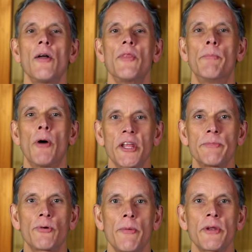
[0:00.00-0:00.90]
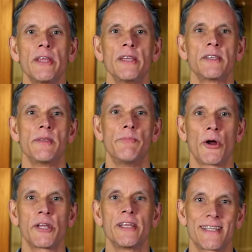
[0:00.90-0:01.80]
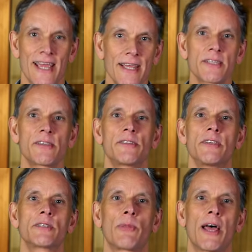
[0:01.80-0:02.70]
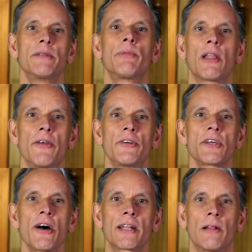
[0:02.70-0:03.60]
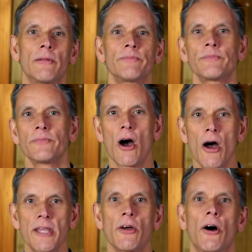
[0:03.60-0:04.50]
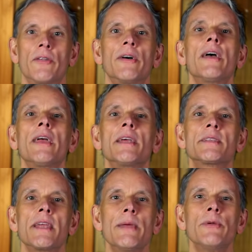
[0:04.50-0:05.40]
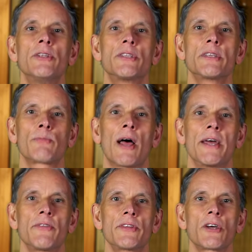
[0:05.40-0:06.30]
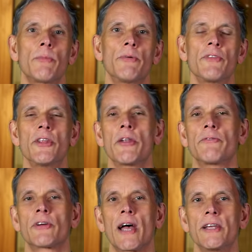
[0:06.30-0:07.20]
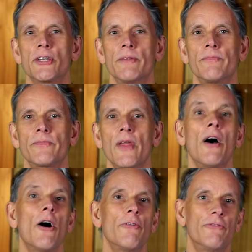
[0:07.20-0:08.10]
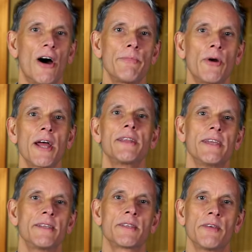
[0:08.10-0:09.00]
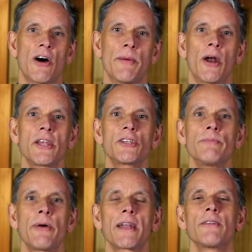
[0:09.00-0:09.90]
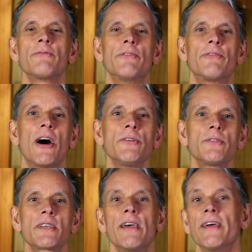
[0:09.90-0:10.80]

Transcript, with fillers: The body property is the body text displayed below the title. Icon is the image displayed at the top of the notification. Vibrate is the vibration pattern for phones.